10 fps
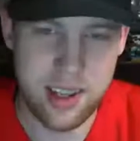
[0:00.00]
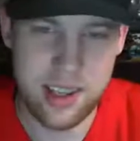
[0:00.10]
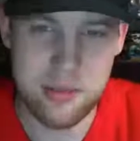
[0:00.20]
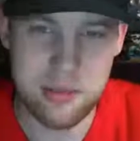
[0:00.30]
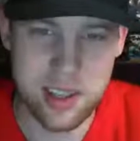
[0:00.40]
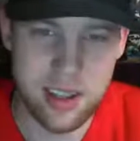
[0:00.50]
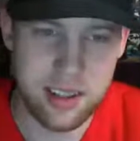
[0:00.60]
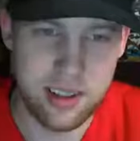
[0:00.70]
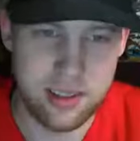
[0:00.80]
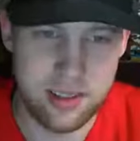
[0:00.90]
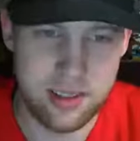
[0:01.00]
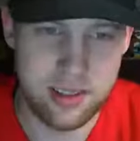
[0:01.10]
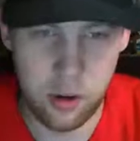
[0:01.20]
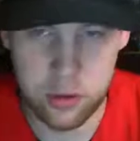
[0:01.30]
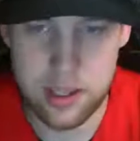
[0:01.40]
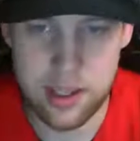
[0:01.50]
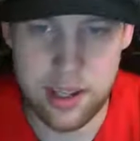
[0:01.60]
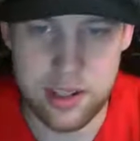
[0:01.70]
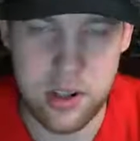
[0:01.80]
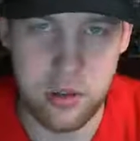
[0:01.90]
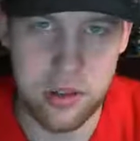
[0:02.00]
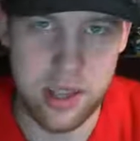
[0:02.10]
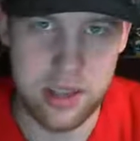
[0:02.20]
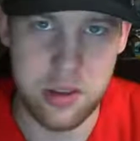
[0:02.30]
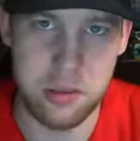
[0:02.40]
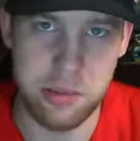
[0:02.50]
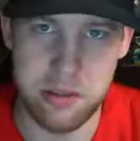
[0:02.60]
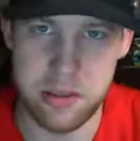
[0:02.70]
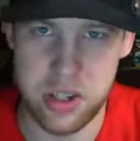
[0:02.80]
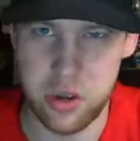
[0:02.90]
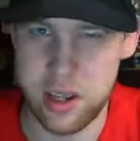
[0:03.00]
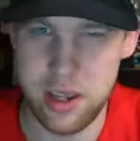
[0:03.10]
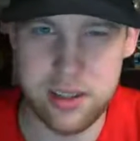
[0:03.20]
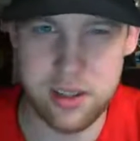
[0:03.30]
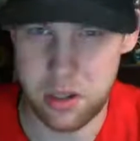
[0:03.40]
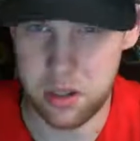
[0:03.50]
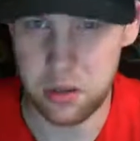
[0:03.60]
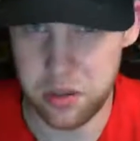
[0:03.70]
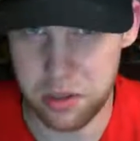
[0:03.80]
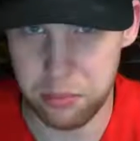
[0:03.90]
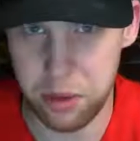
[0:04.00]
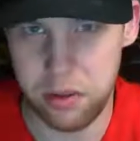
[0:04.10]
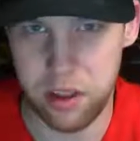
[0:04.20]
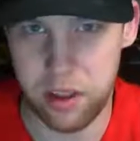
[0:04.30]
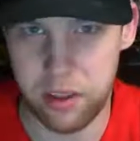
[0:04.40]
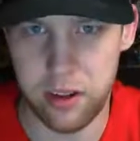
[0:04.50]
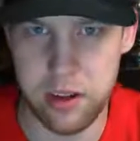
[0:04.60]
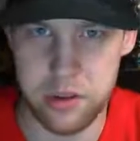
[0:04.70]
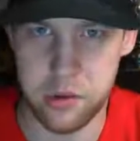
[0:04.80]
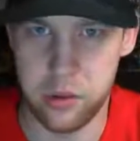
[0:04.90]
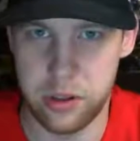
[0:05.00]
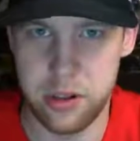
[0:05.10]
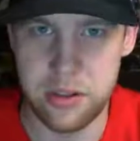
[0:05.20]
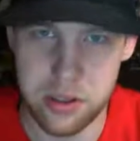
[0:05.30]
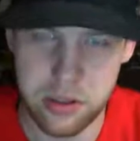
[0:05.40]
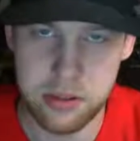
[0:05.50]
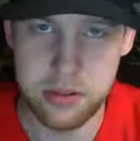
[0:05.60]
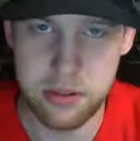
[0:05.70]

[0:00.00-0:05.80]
One thing I keep seeing is they're only like showing that you can play with Joy-Cons. Do you know if you can play with other controllers?